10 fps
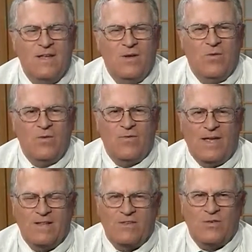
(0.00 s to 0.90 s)
We've
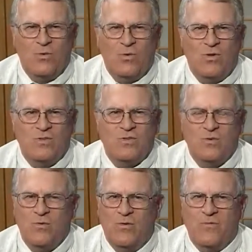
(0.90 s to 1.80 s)
got schools,
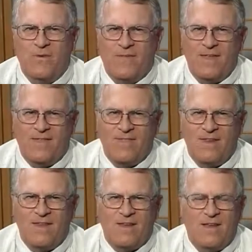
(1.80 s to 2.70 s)
we're 50th
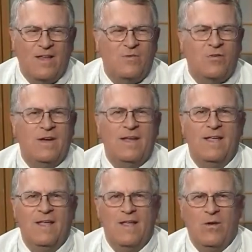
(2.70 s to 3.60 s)
in the country.
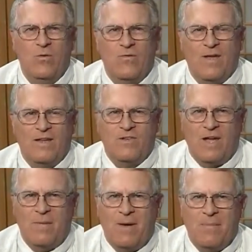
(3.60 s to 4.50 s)
We've got
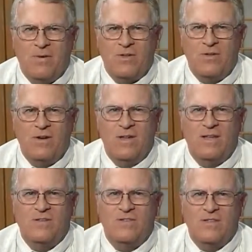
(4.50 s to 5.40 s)
job
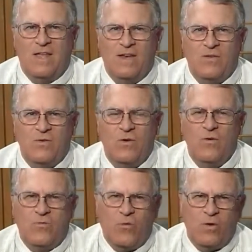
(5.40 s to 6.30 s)
opportunities that is
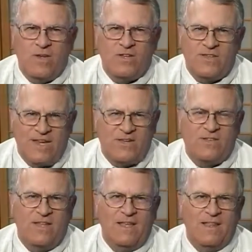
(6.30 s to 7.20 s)

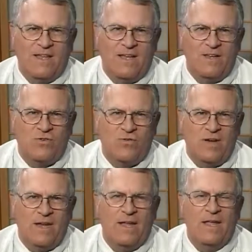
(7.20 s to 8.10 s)
46th in the
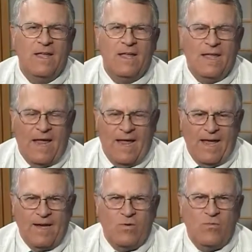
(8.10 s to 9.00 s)
country.
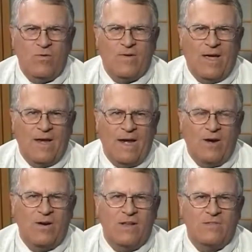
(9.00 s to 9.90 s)
And we've got
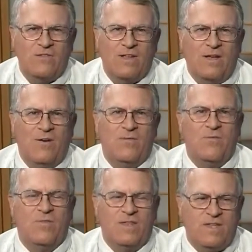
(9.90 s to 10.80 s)
areas of
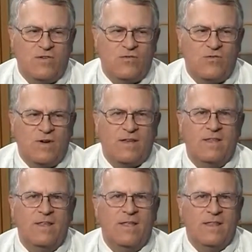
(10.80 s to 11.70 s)
the district,
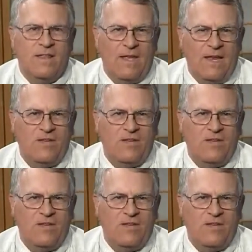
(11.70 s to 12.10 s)
the East